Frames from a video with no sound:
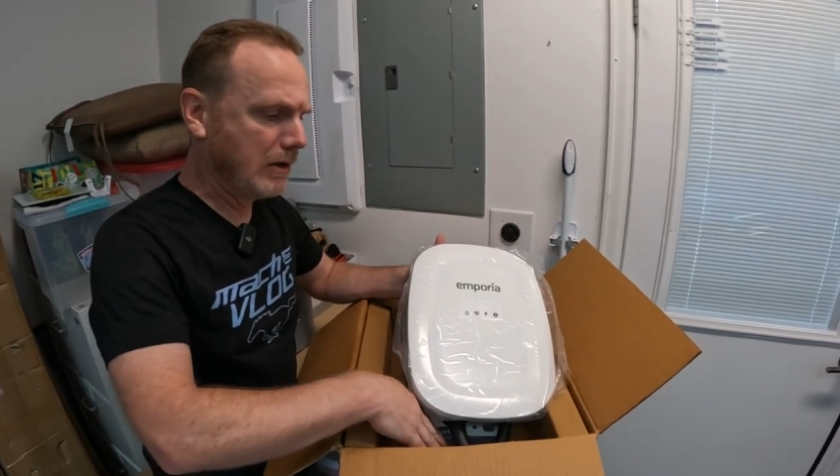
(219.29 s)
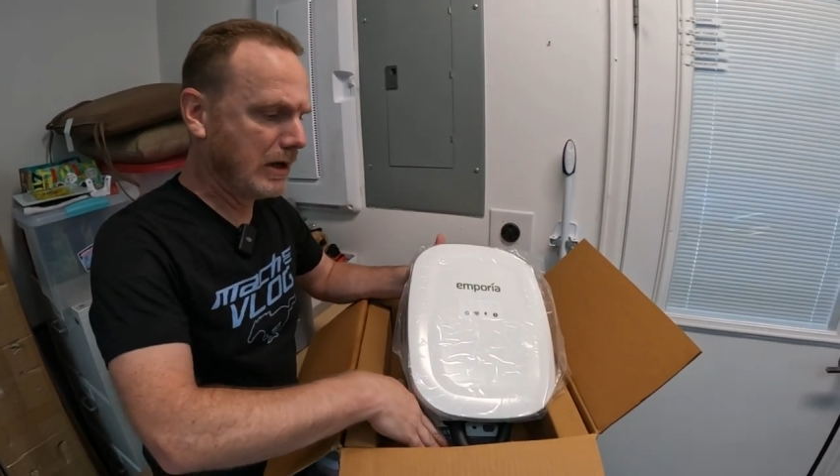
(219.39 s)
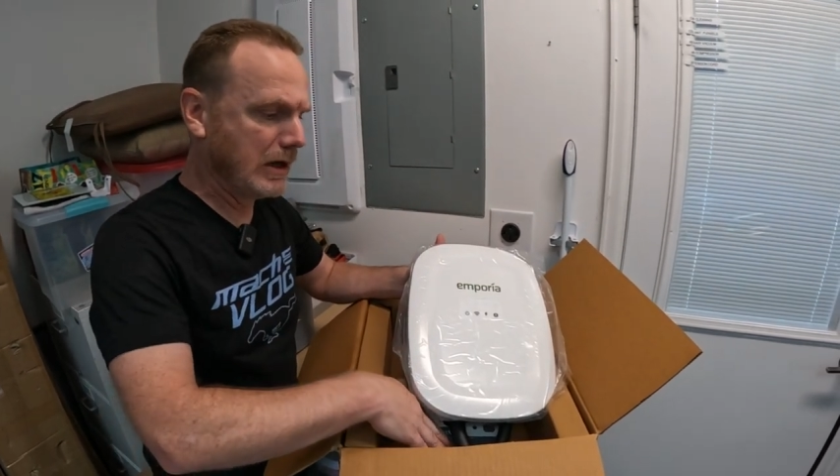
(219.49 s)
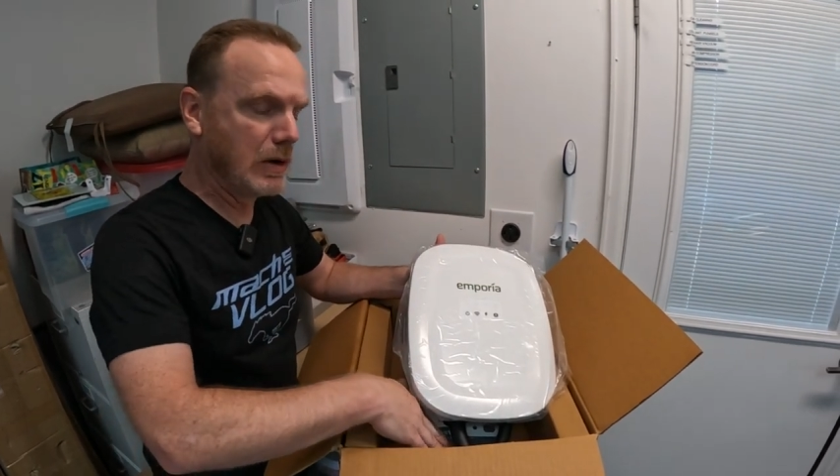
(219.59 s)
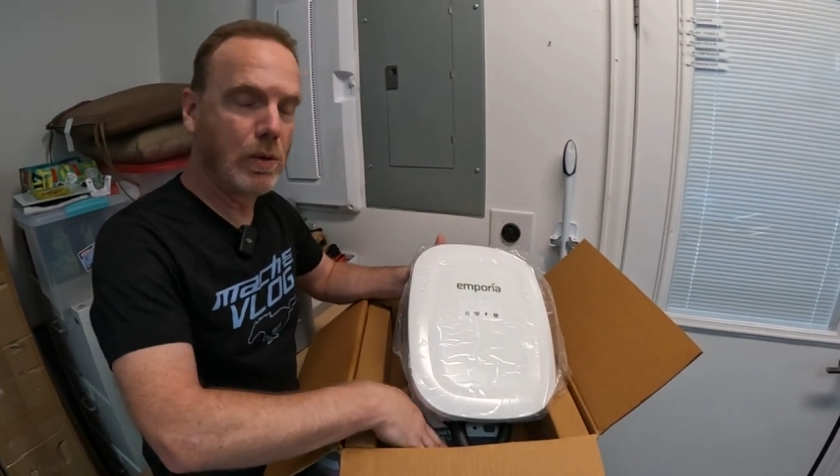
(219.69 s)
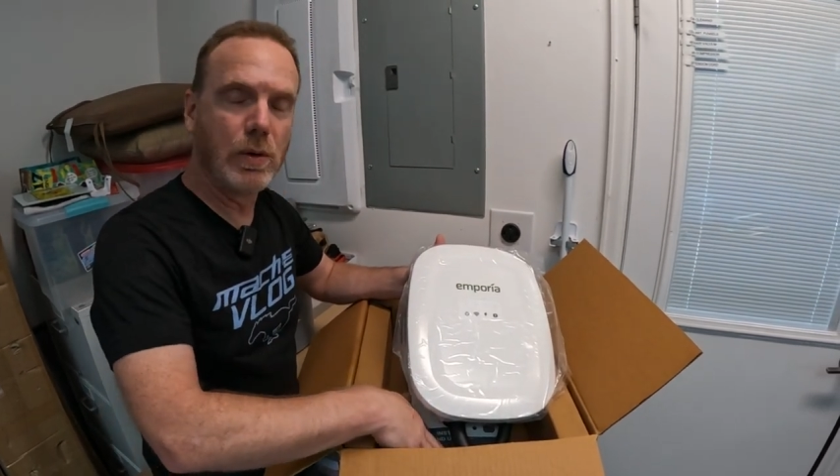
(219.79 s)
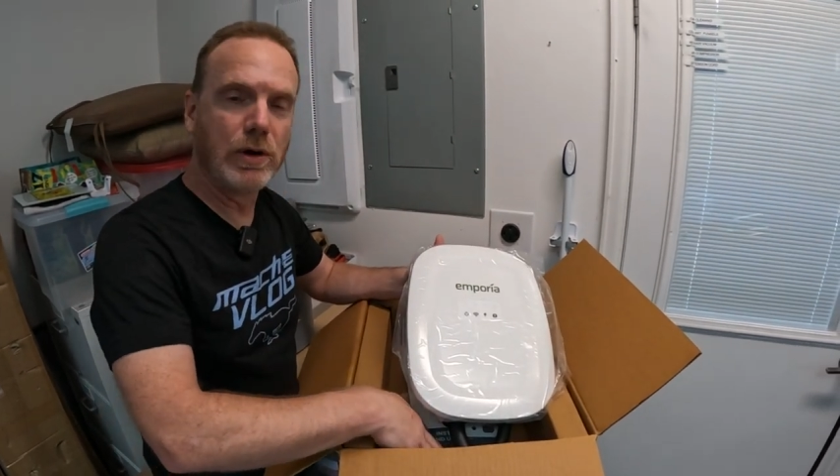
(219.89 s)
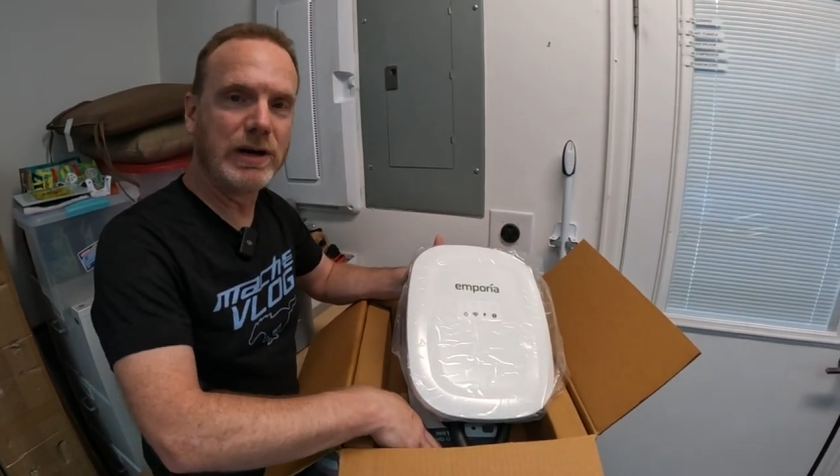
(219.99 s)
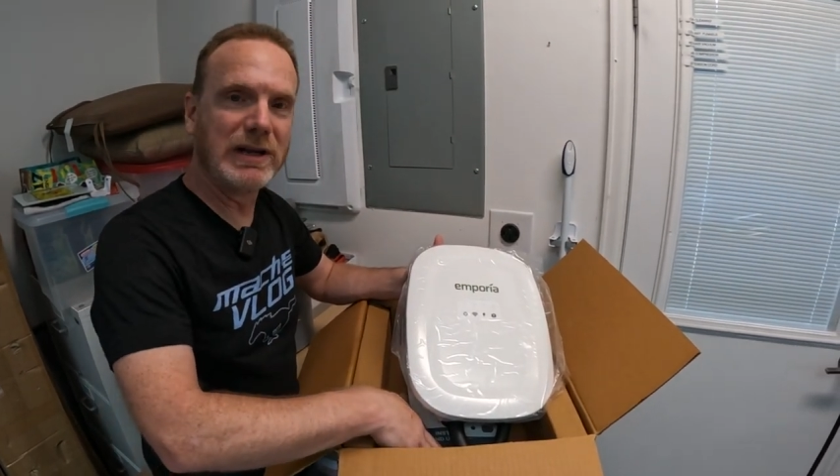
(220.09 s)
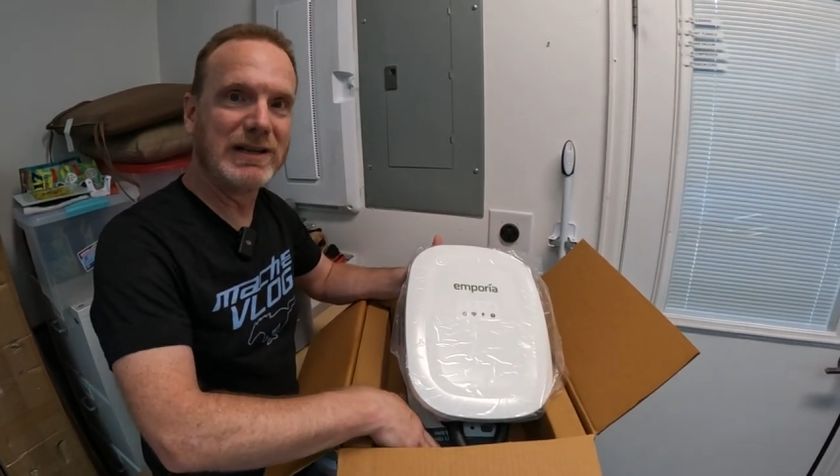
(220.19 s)
The
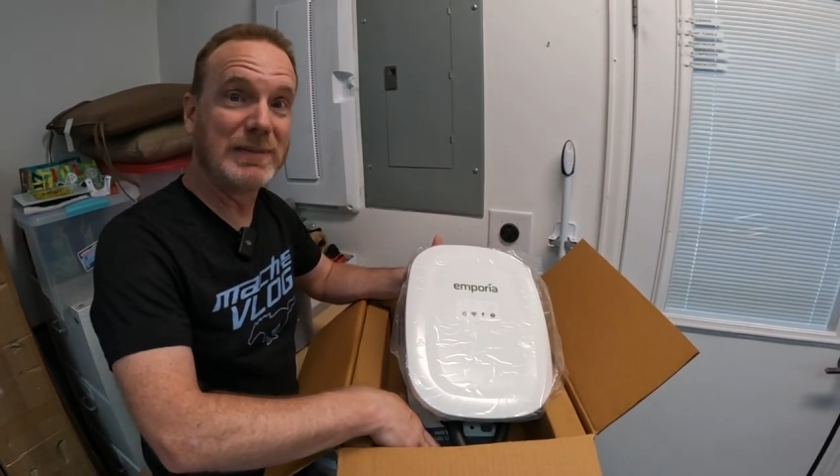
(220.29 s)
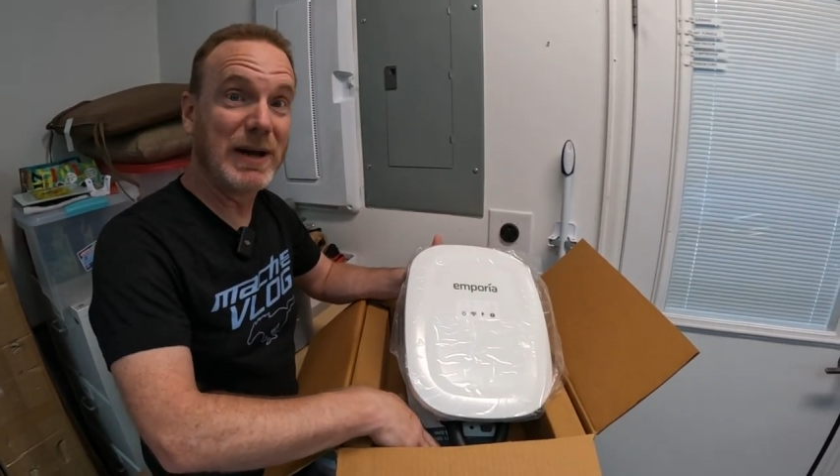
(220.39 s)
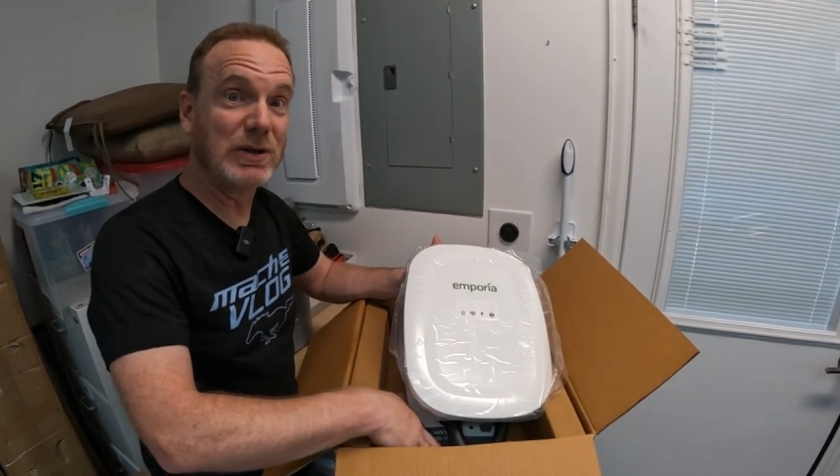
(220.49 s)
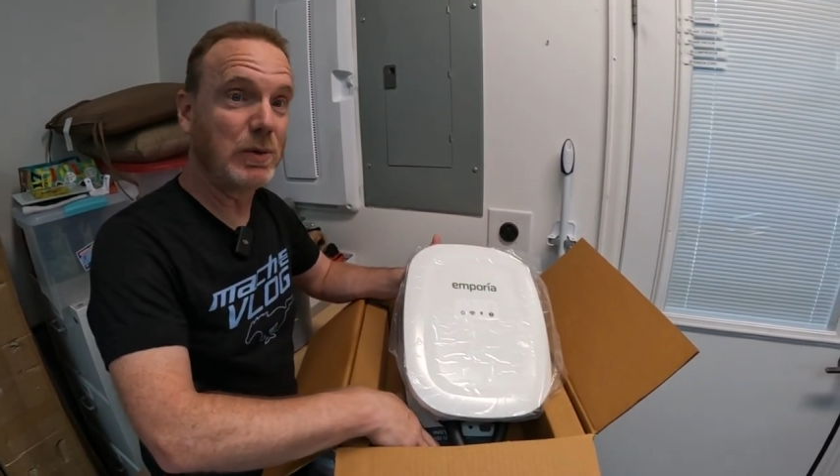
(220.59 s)
cord is about